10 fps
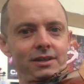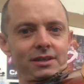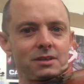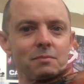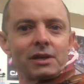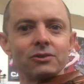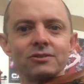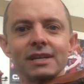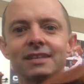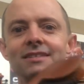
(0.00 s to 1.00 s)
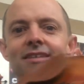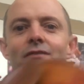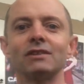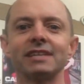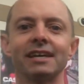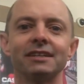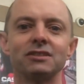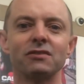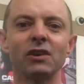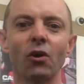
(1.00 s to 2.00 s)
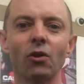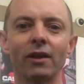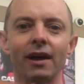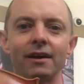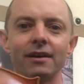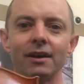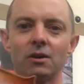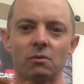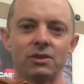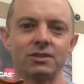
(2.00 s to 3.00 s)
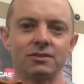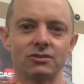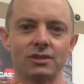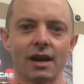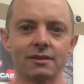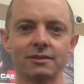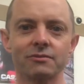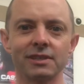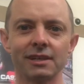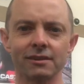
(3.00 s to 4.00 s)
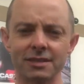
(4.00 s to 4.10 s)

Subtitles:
to me using a 17-inch viola, which is just ridiculous.